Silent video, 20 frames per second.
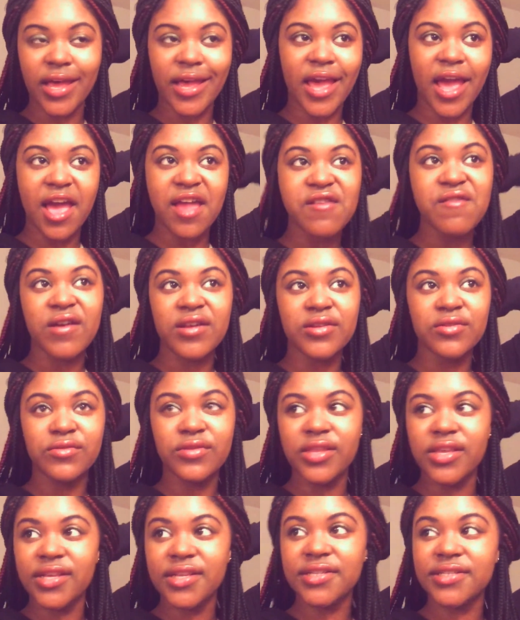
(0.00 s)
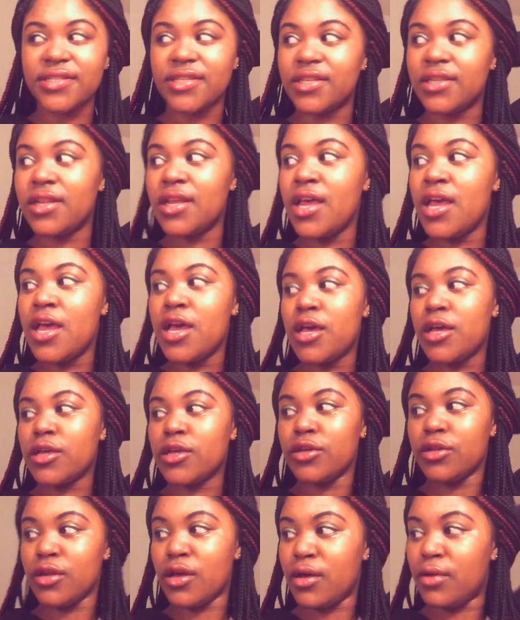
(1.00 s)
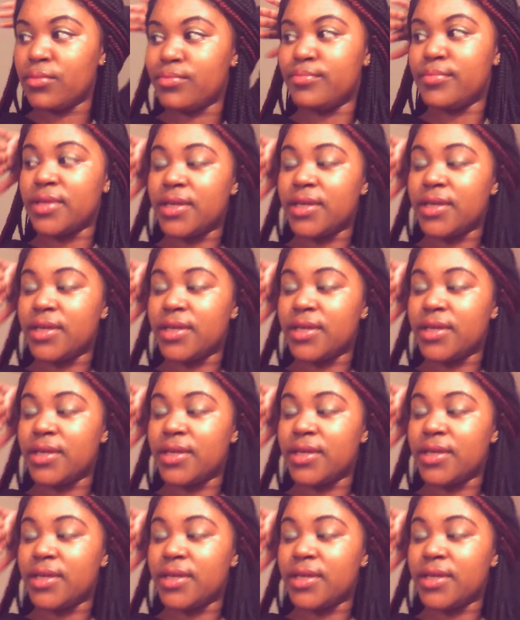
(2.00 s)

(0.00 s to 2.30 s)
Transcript: Like, how do I do this? And, you know,